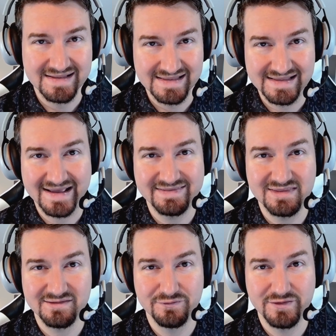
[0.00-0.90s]
like
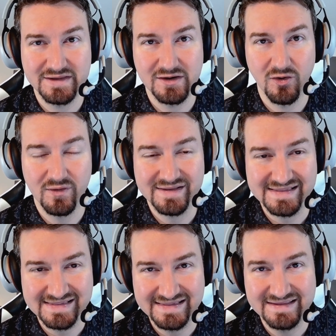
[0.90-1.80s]
this video,
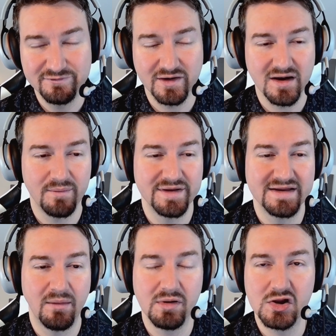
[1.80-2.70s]
leave a comment
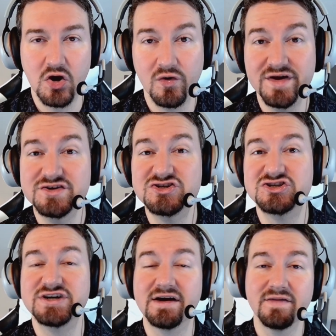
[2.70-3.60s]
down below.
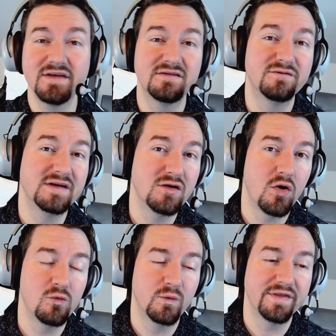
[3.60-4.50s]
Share this
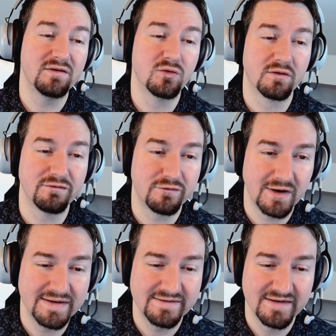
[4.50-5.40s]
video with your
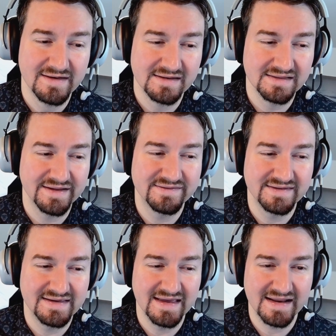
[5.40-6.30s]
friends. Let's
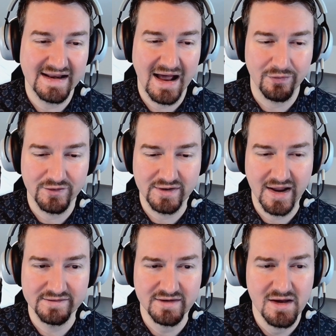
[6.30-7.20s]
get it out there,
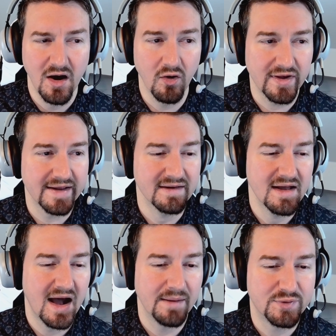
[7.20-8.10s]
guys. Okay,
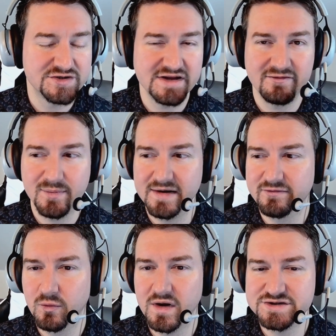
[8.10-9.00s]
I appreciate everybody
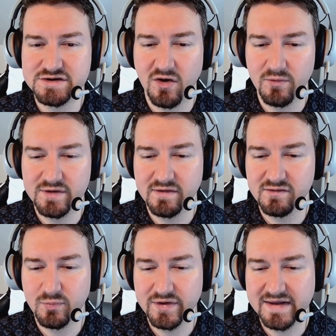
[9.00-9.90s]
for watching all the way to
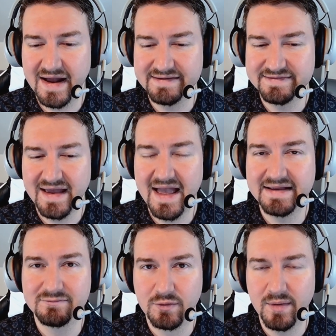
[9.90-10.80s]
this point, guys.
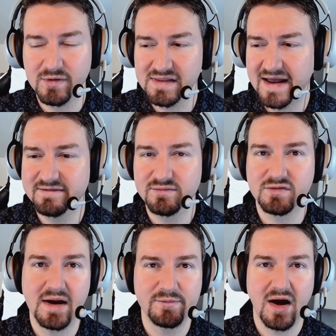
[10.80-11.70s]
Hey, remember, like,
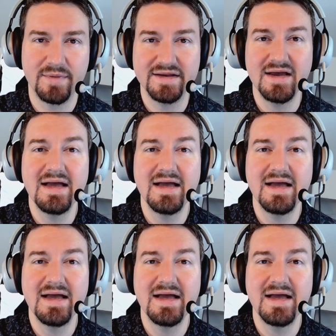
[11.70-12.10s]
subscribe, comment.